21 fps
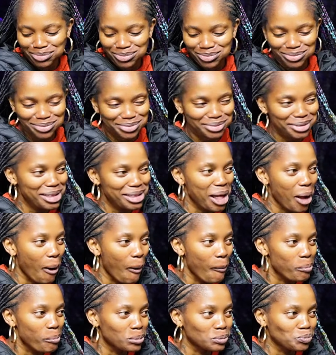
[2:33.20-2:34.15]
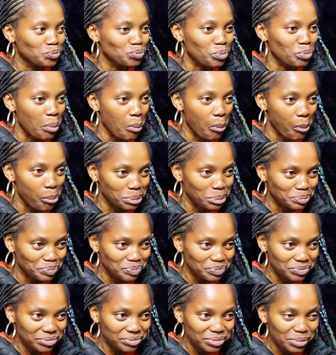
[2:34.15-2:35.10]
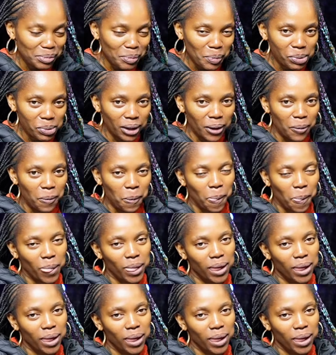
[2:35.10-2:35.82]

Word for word: you put that on, um, on WHD.